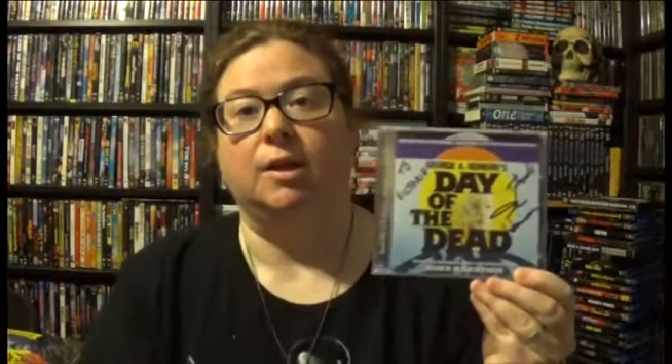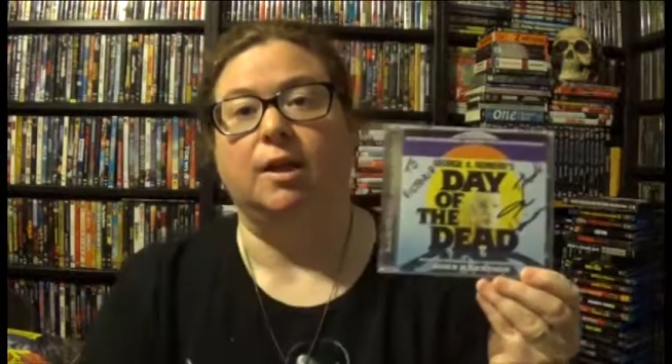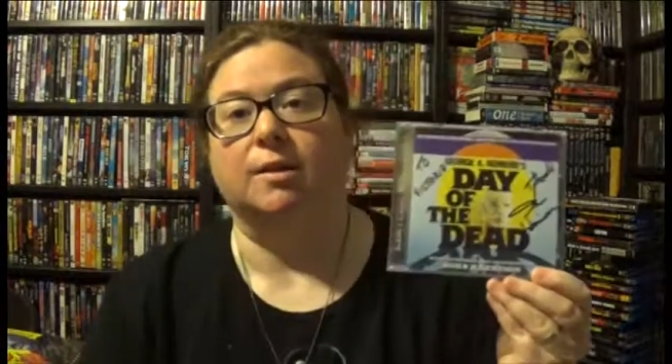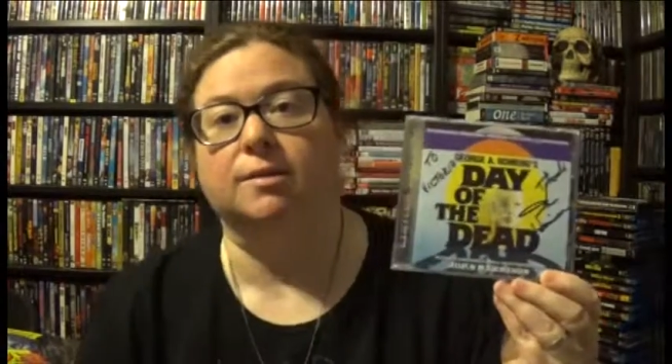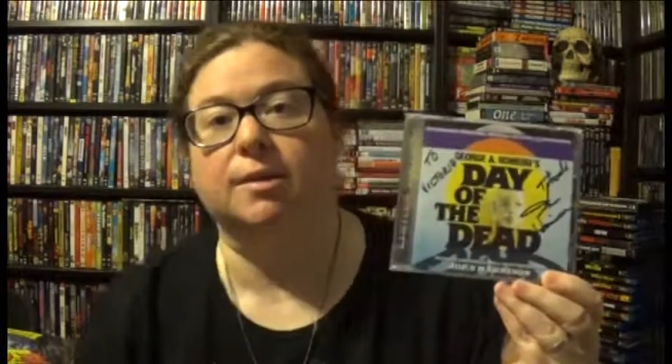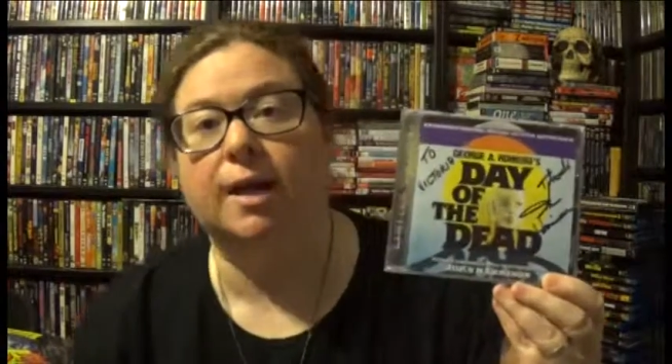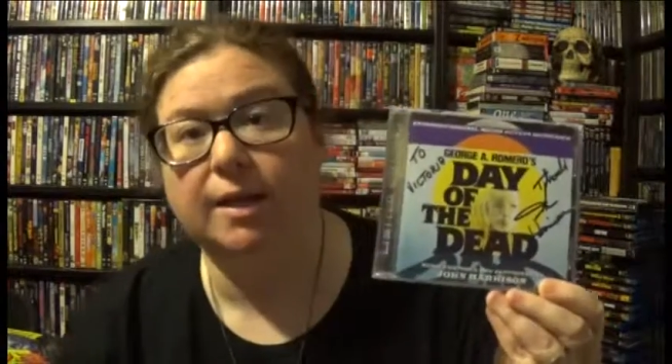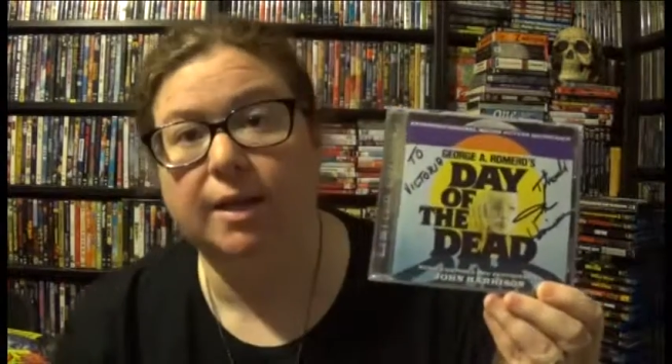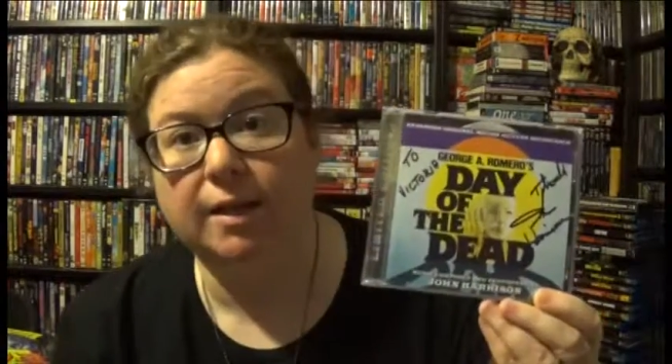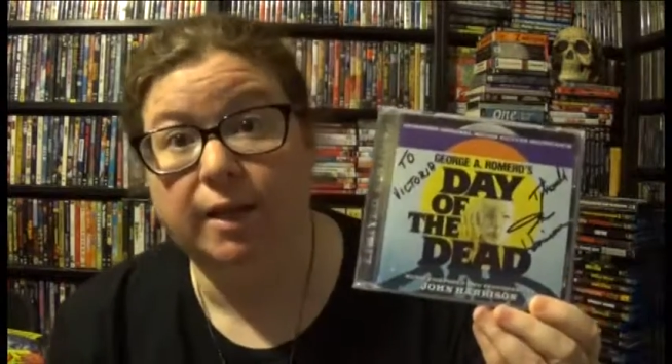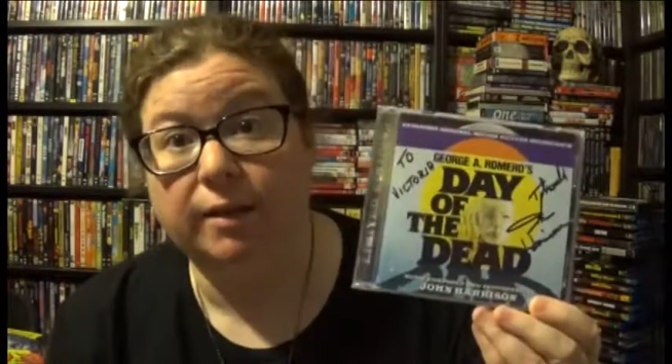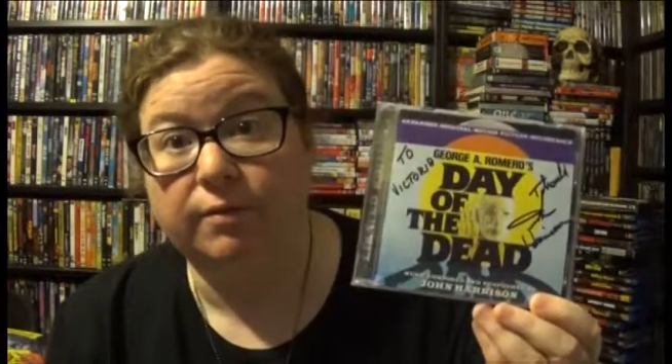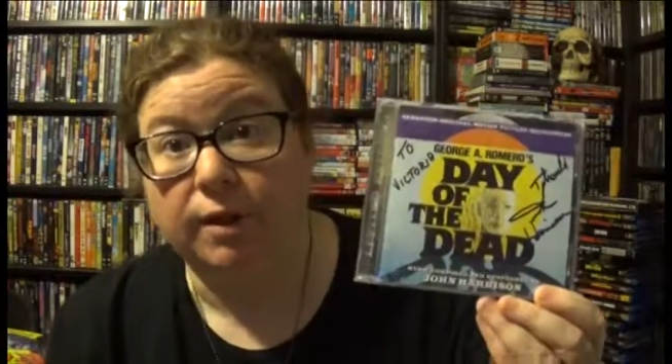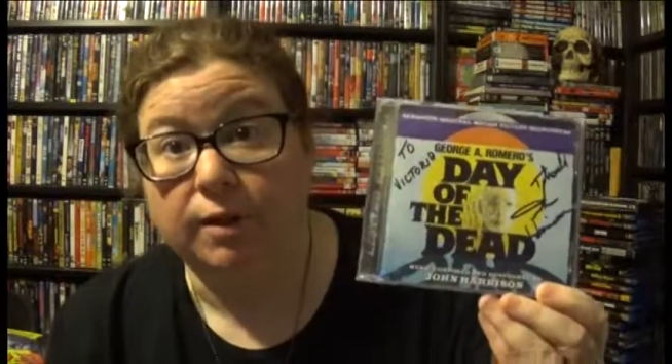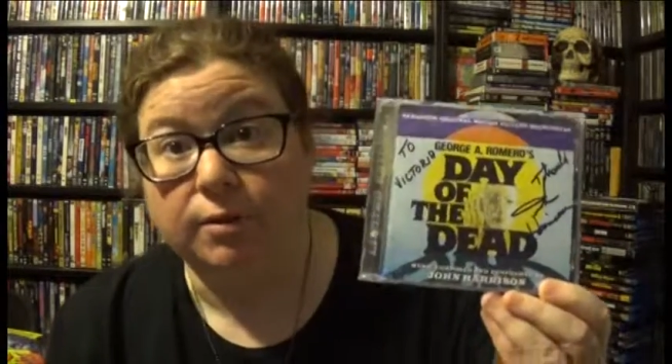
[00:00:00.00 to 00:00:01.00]
Yes, La La
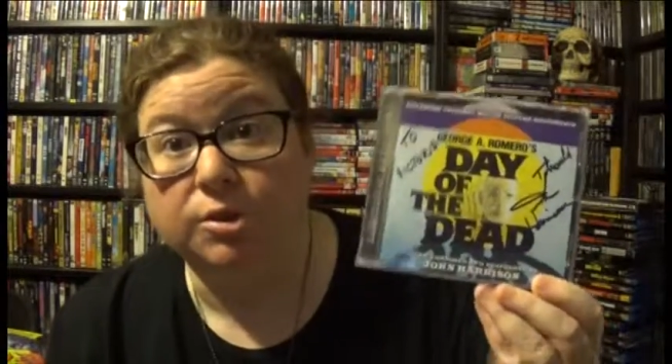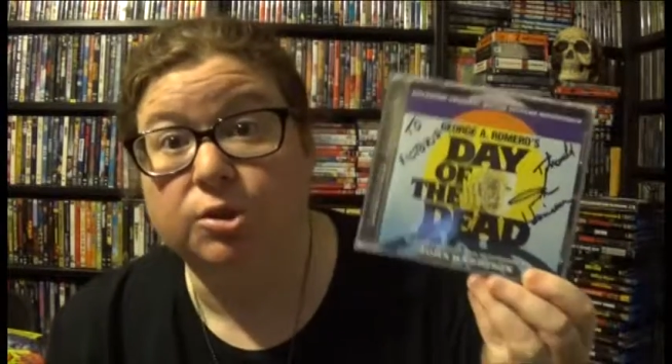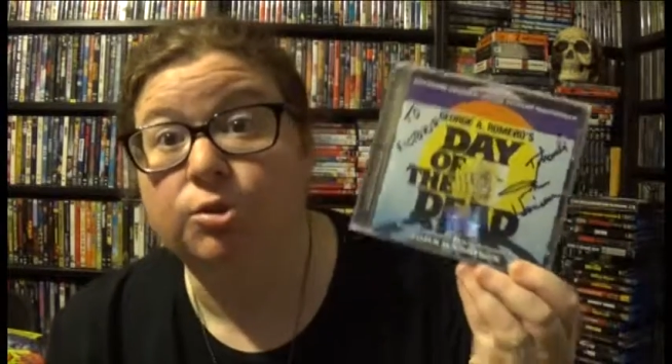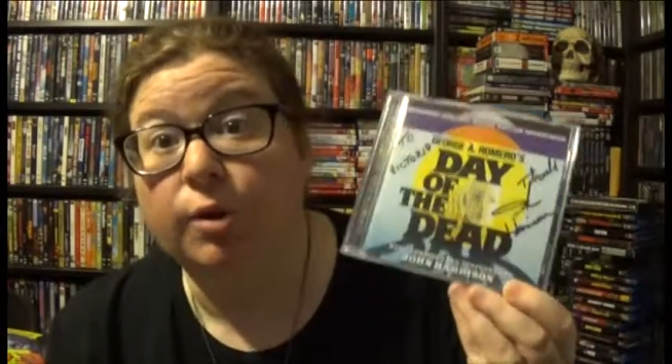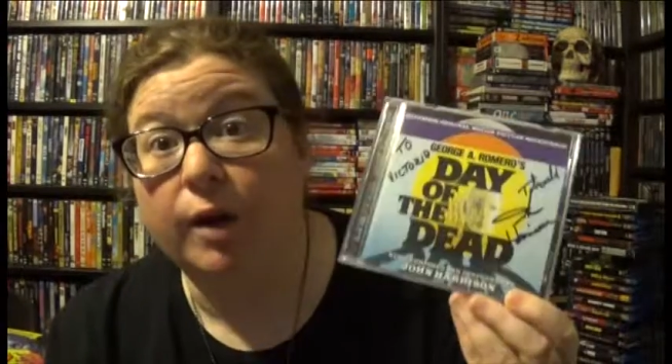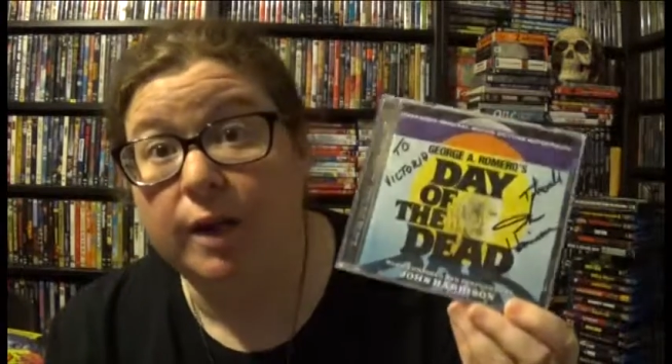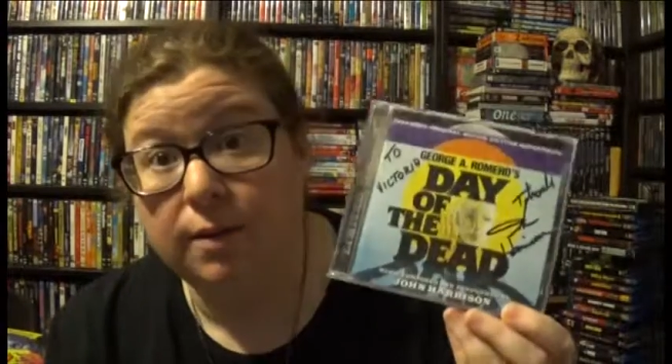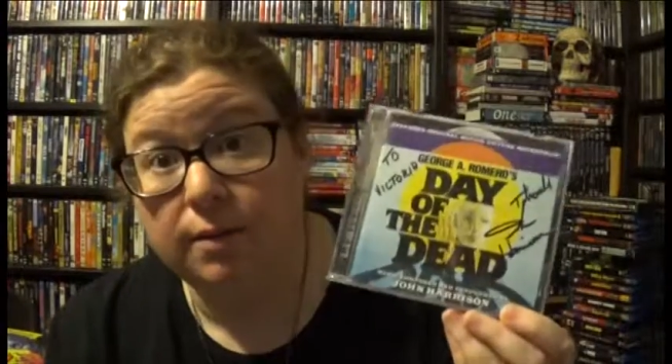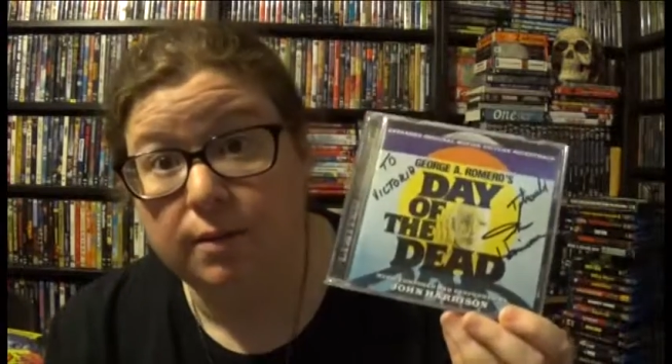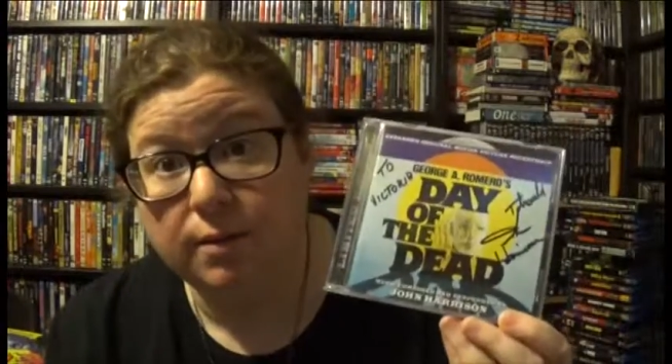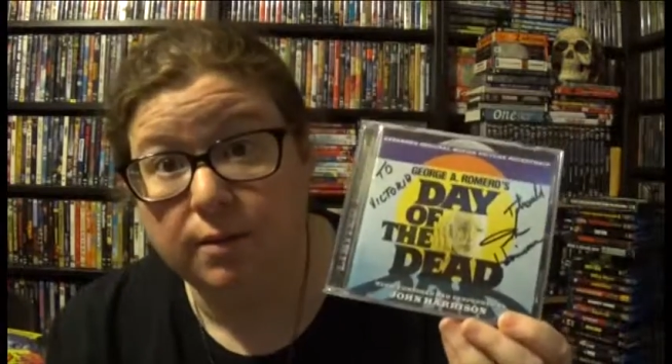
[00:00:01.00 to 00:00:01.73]
Land Records. Great